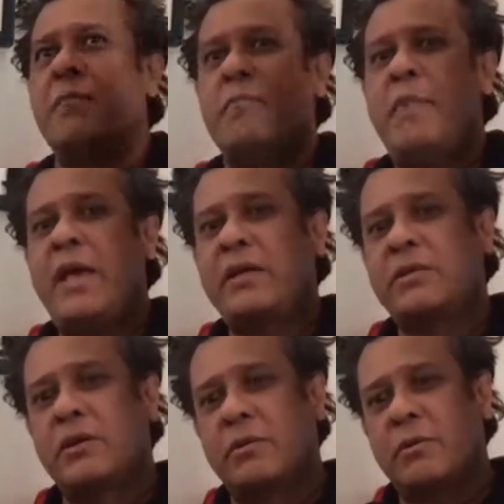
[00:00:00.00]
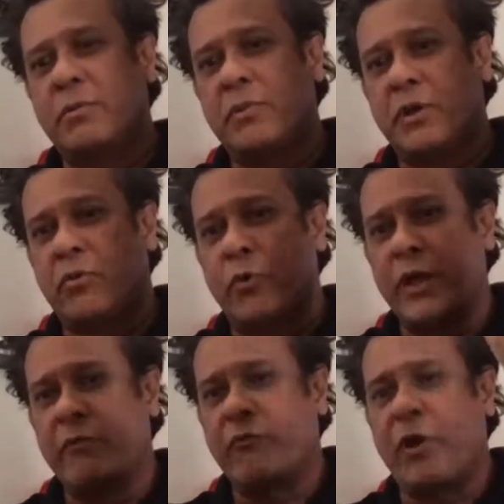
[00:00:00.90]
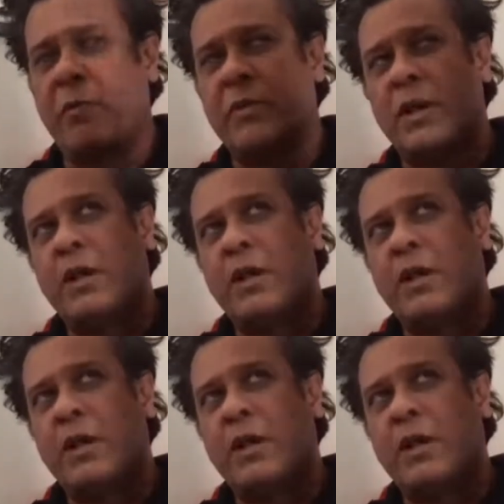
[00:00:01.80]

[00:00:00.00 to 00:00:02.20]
make the going from